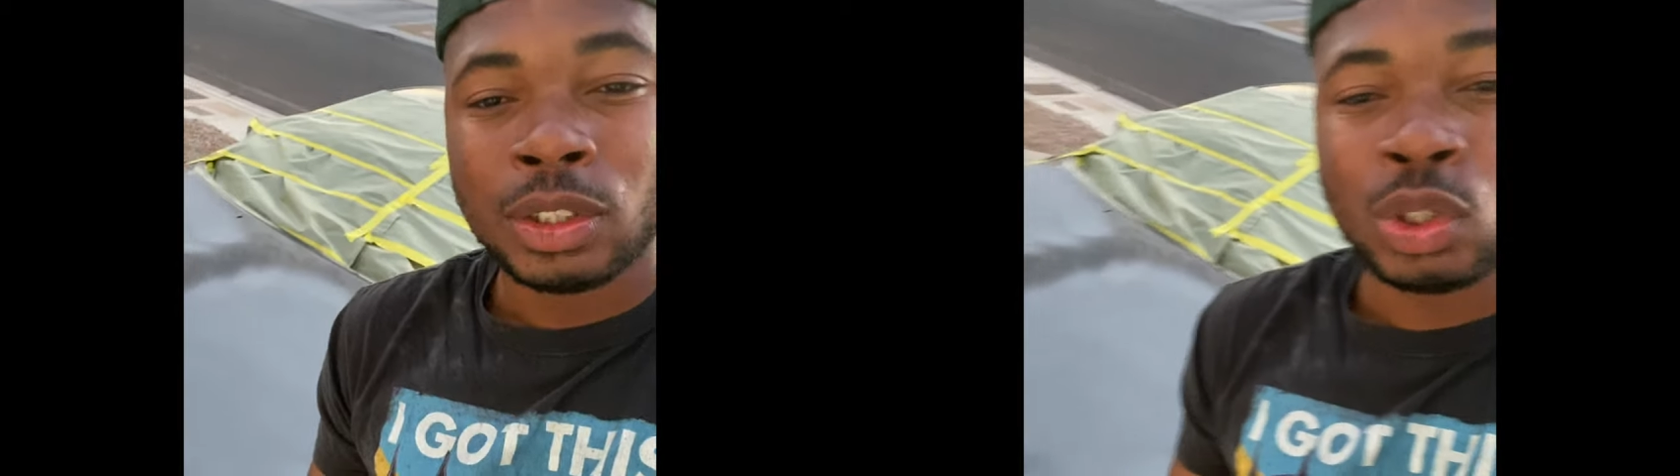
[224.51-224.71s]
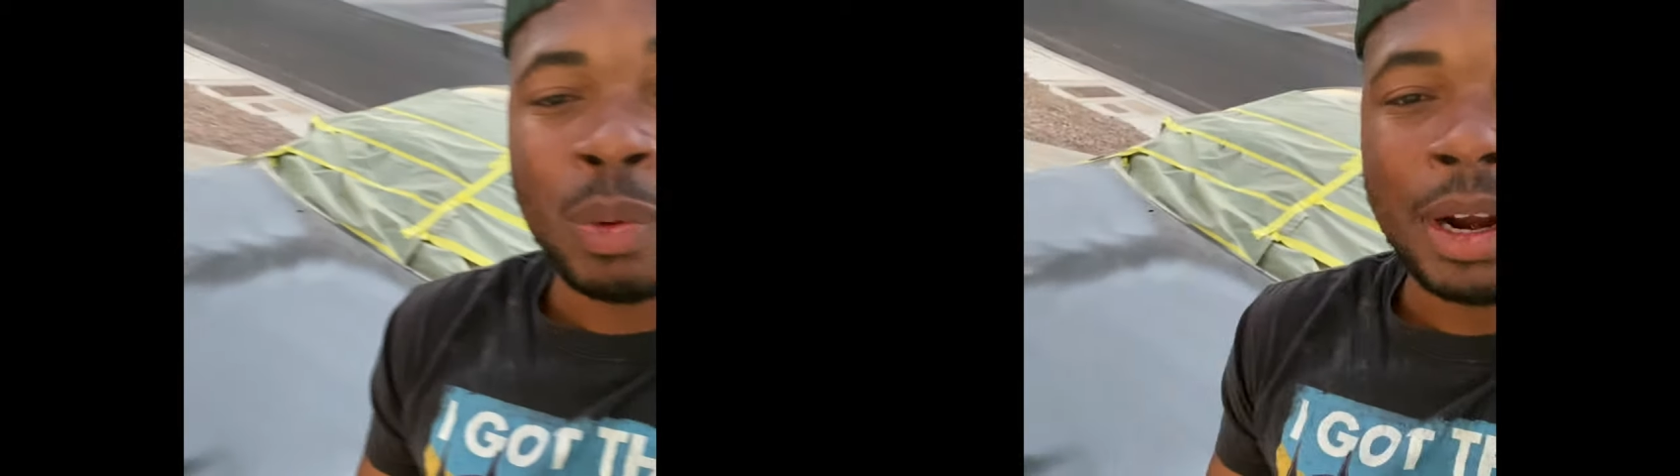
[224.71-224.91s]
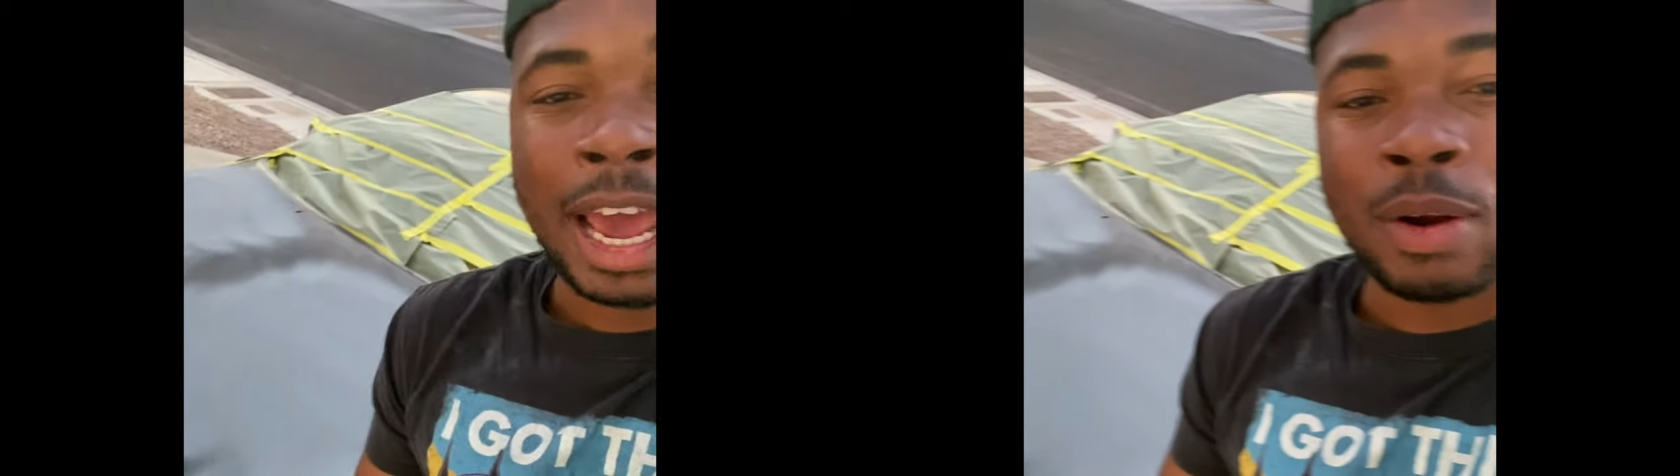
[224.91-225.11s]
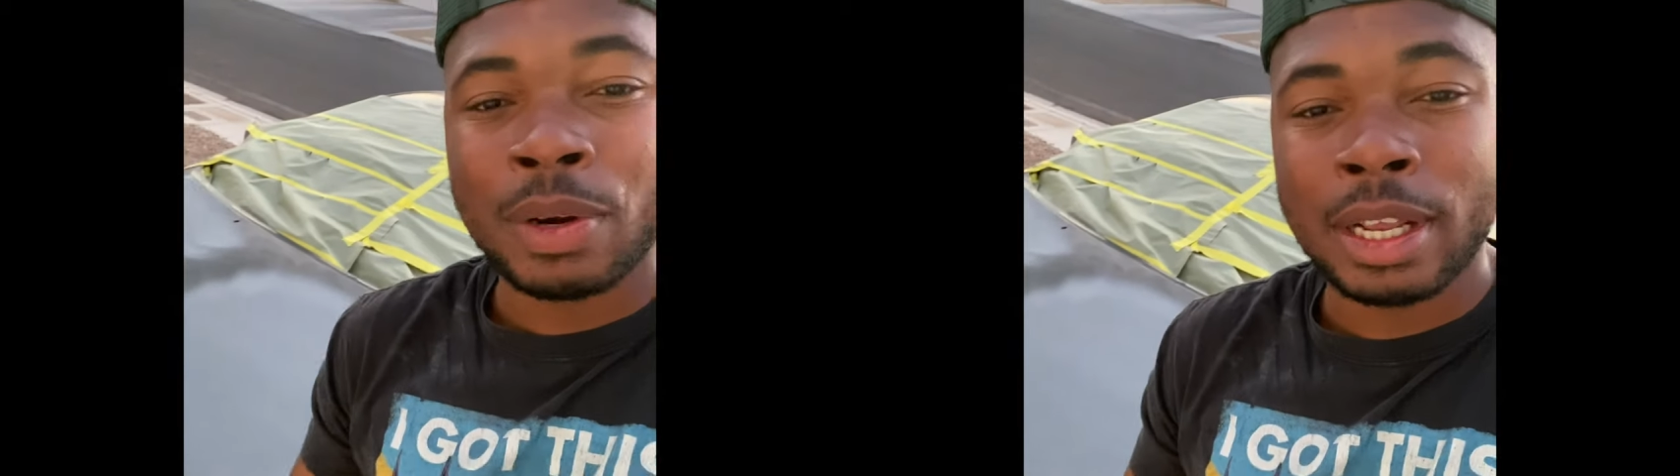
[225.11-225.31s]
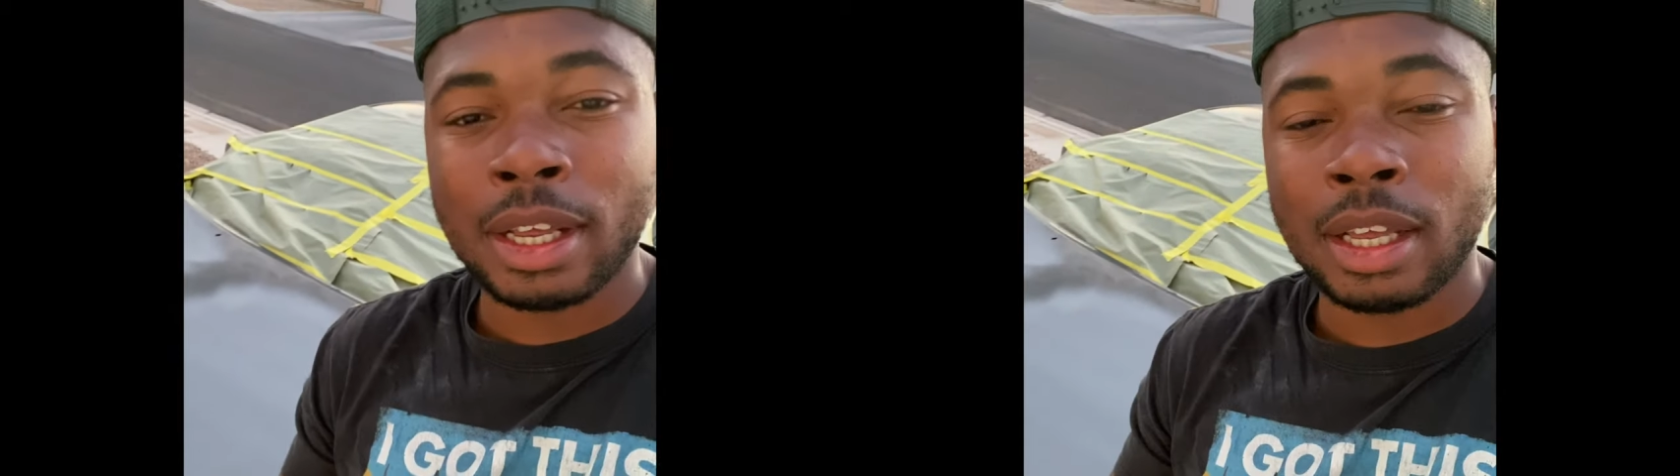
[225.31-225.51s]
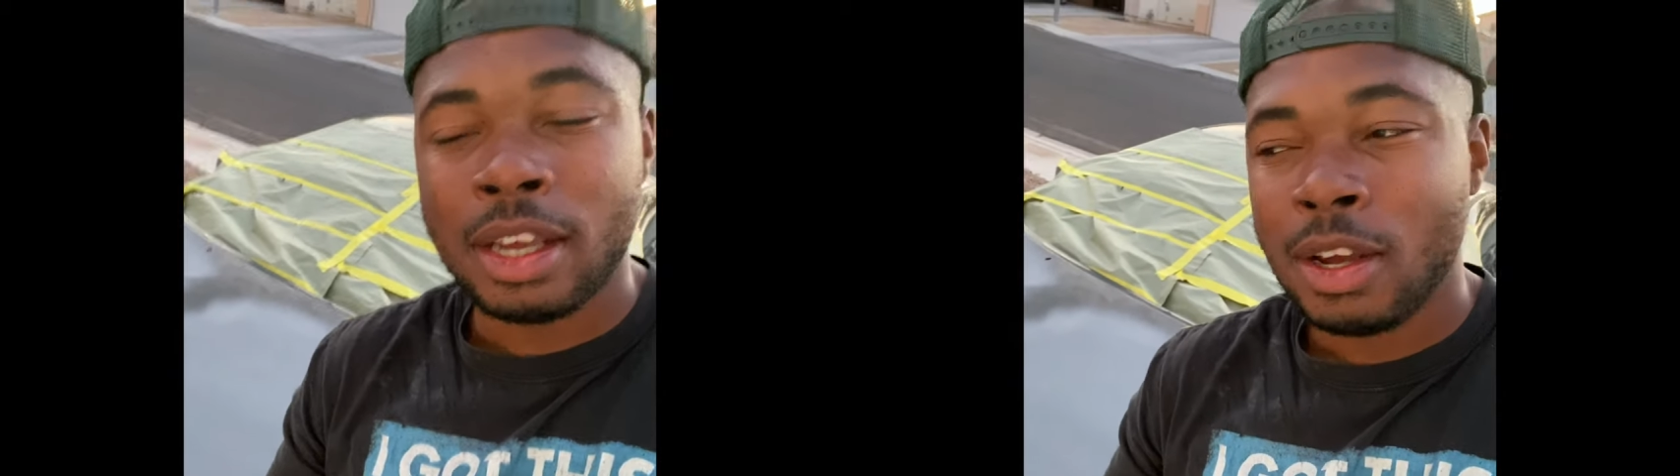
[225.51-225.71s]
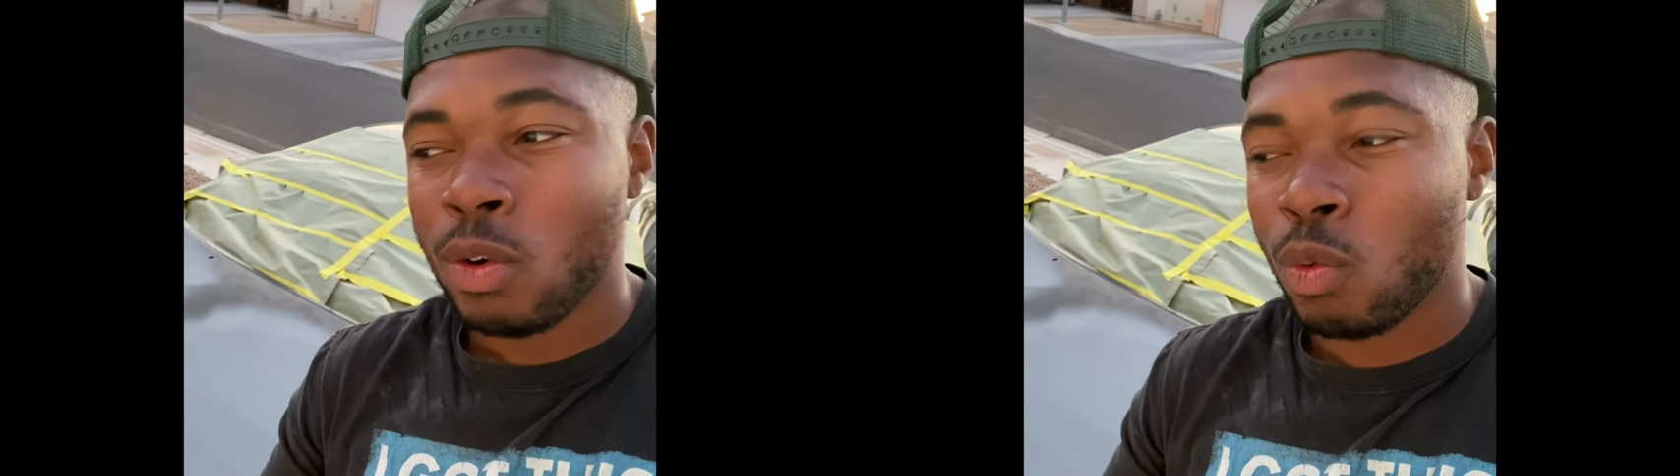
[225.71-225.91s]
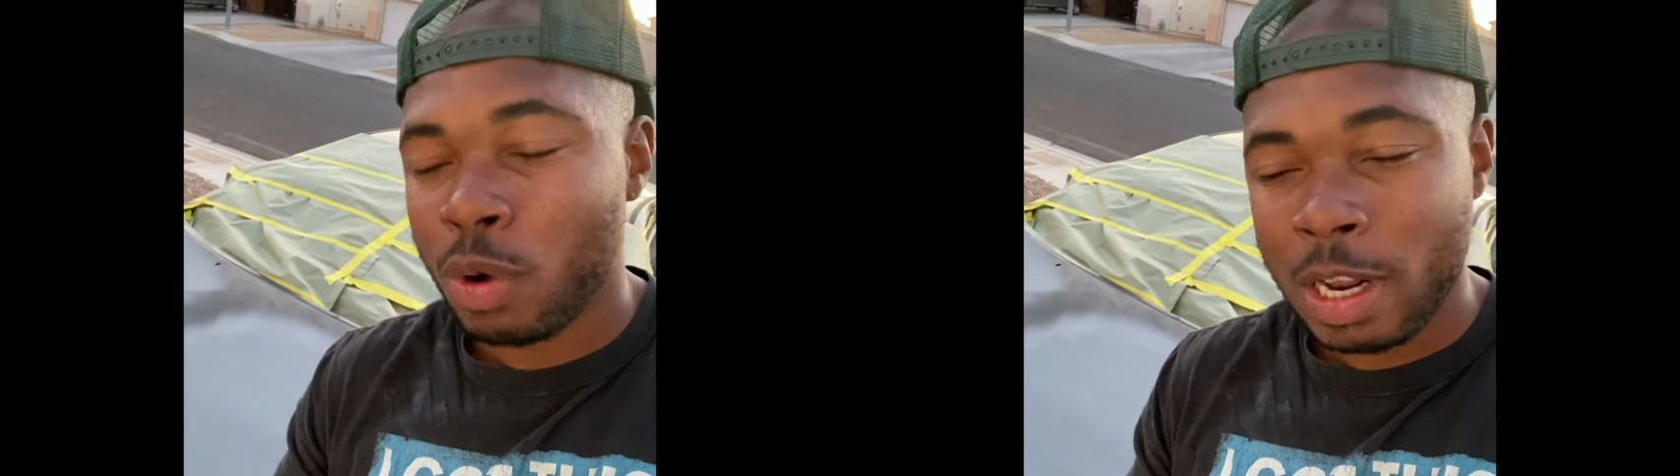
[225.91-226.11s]
to where I don't need to
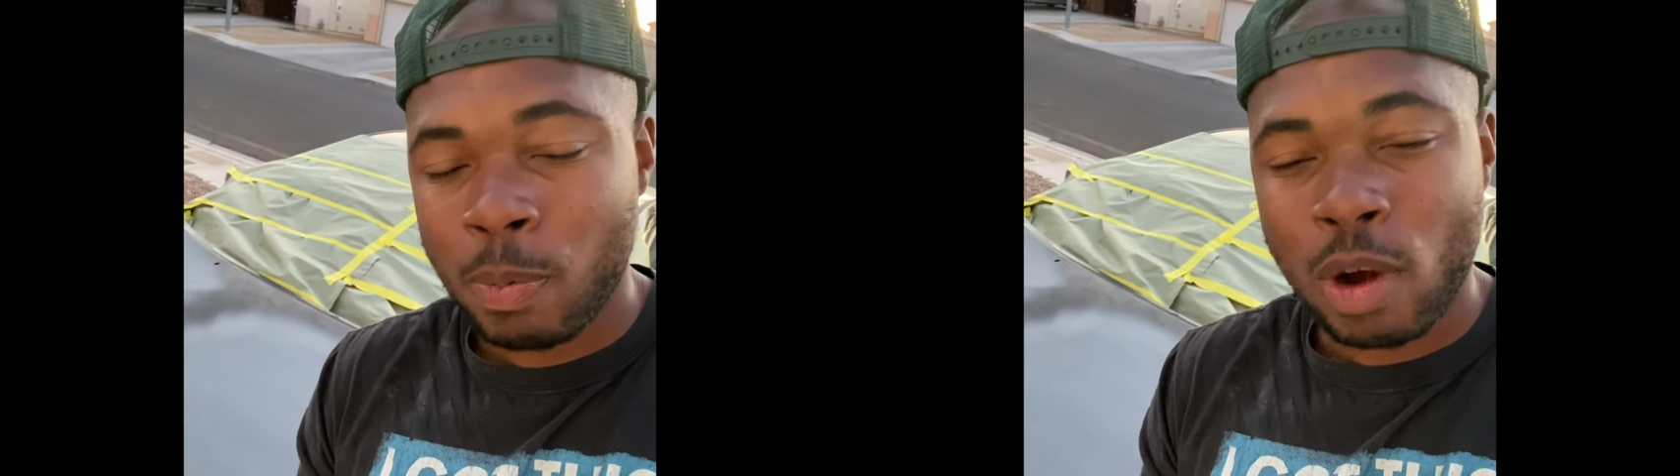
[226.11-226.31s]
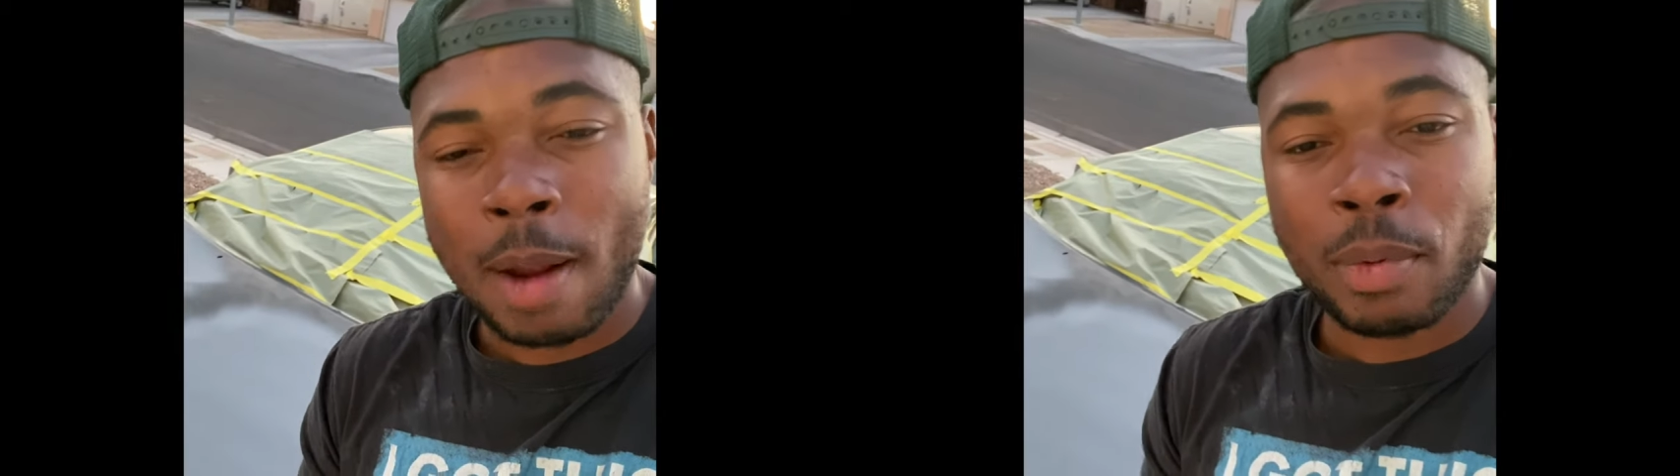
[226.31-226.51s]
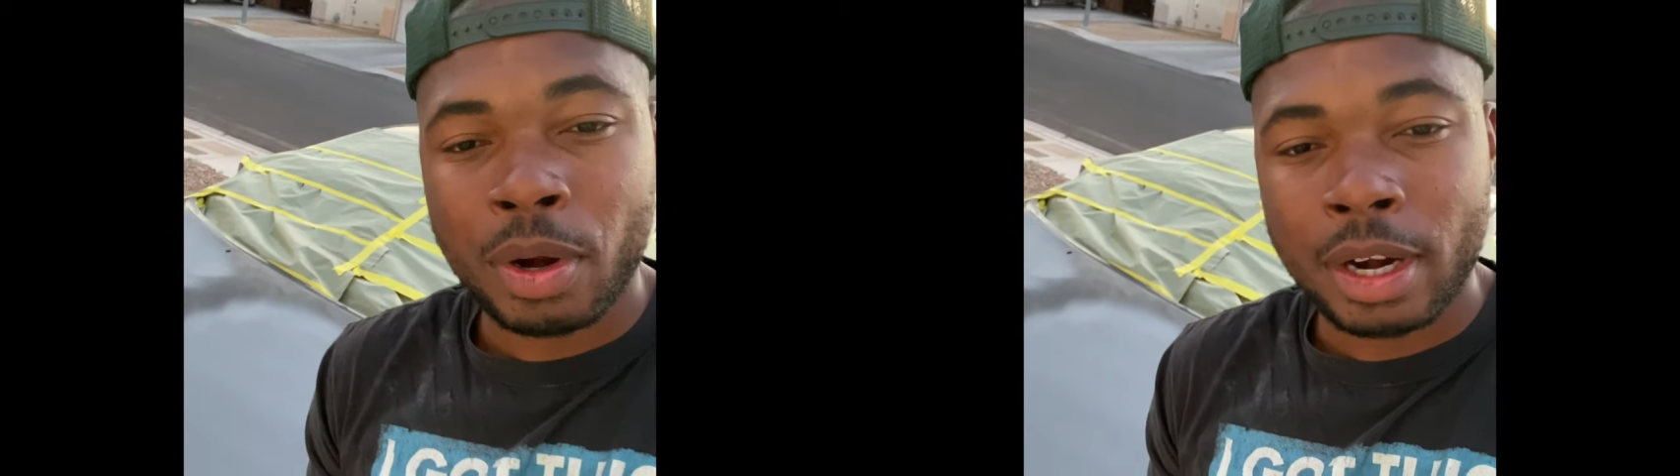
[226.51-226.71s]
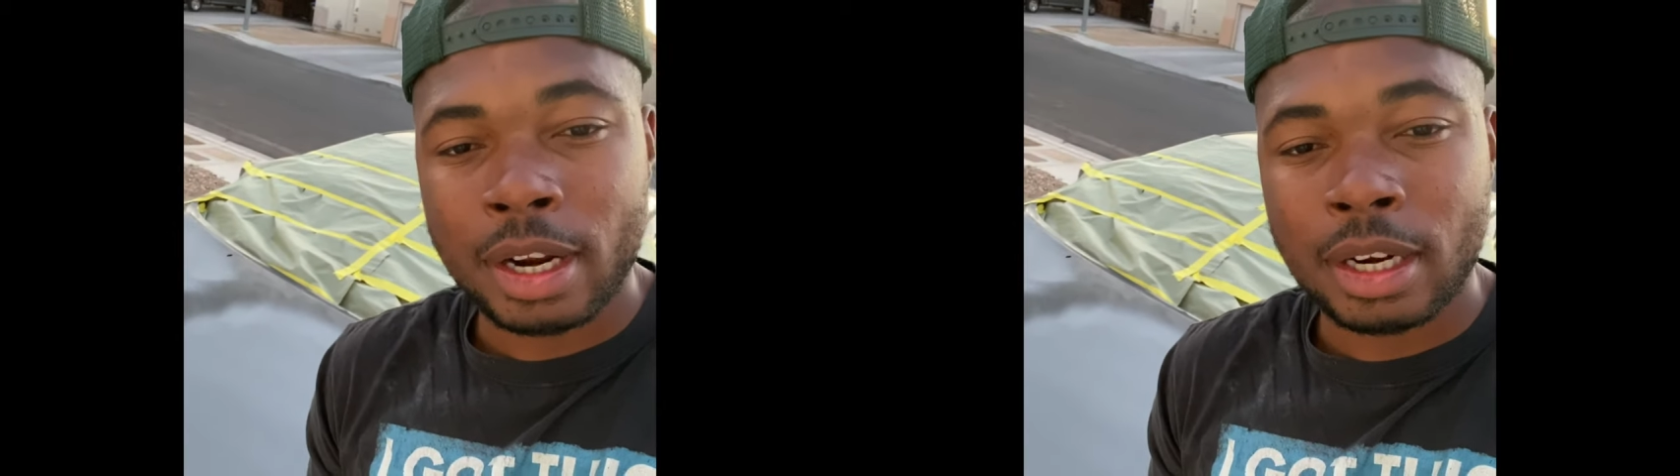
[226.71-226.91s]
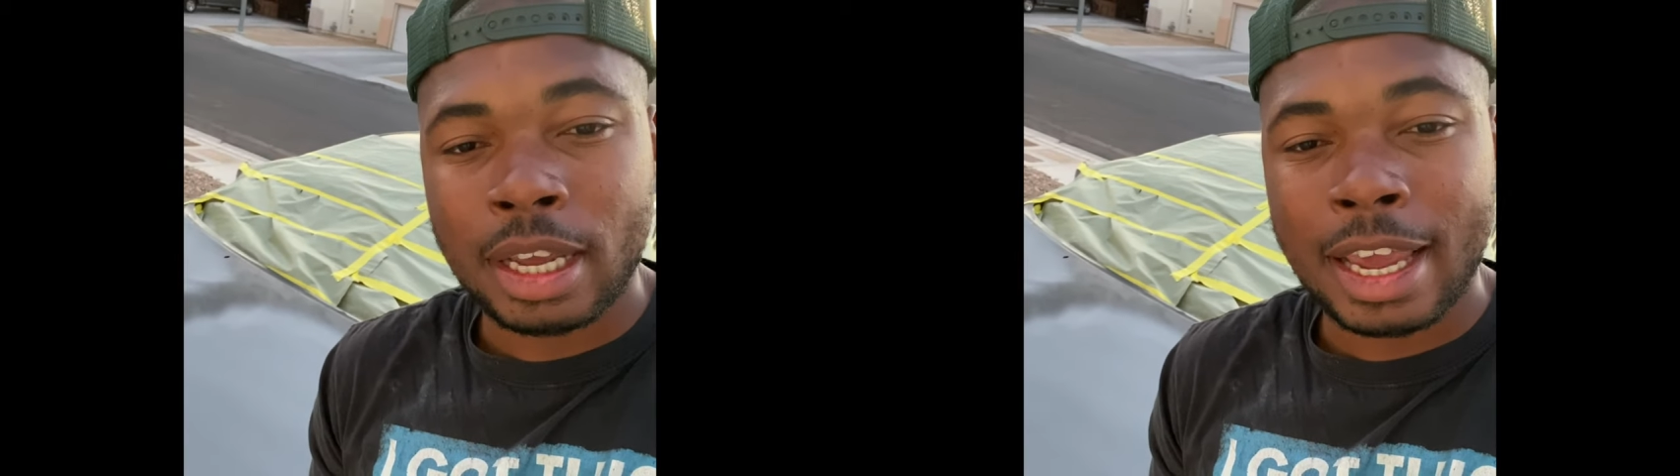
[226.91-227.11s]
re-primer it